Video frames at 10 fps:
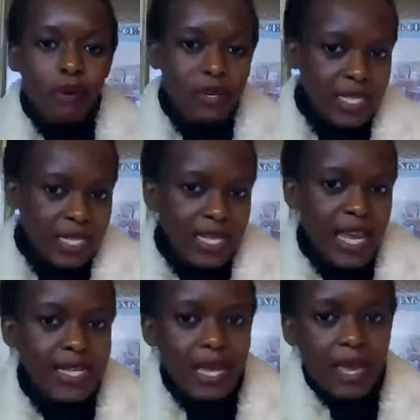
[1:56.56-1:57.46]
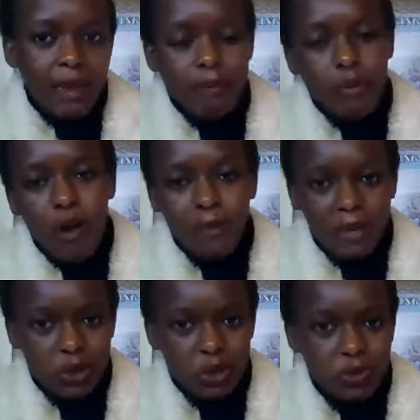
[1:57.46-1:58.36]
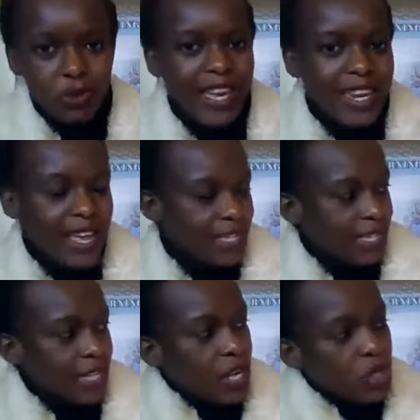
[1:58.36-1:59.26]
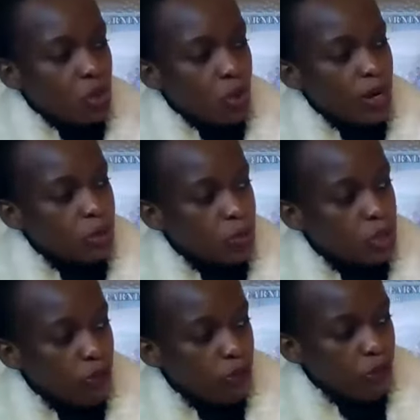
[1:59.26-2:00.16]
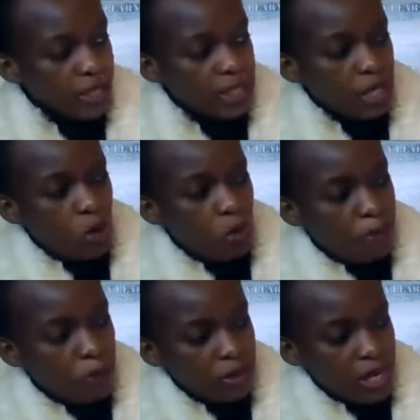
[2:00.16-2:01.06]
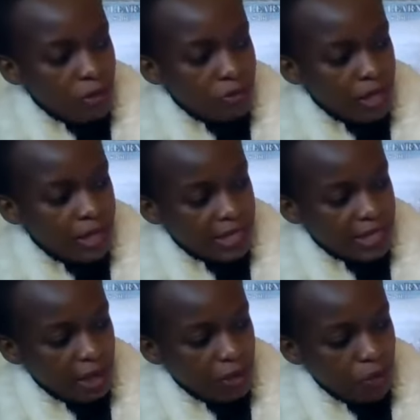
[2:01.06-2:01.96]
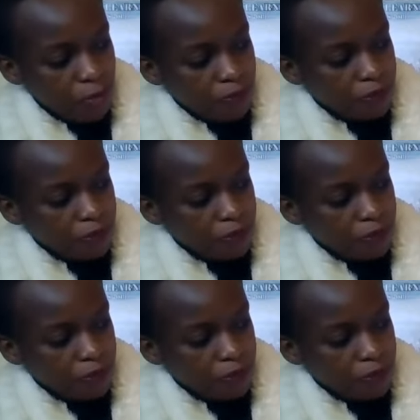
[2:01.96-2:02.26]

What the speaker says: poses as a problem to learners. So what we do first, we put down the 0,